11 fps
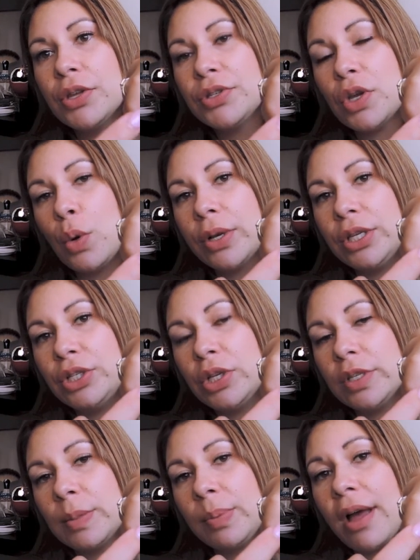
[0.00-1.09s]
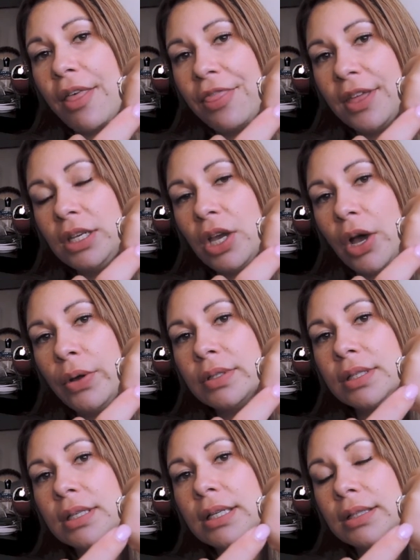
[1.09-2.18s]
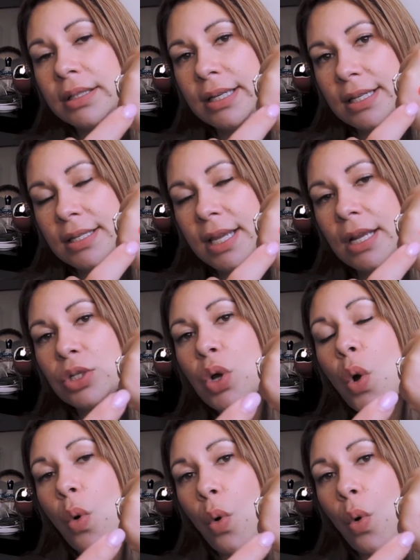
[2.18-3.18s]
So what you do is apply a thin coat, let it set,